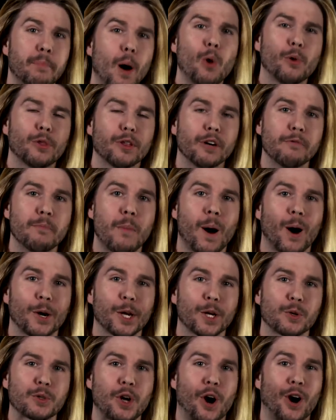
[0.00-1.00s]
both of
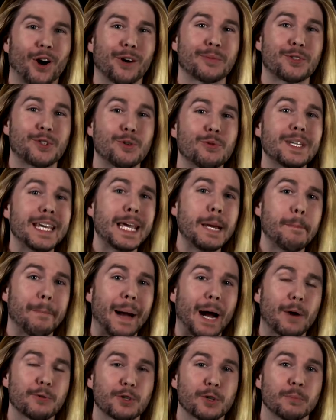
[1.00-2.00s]
Mario's arms to keep
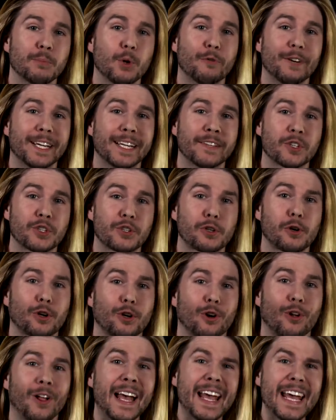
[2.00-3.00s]
Bowser moving in the
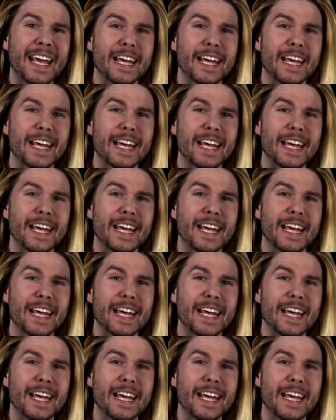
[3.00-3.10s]
circle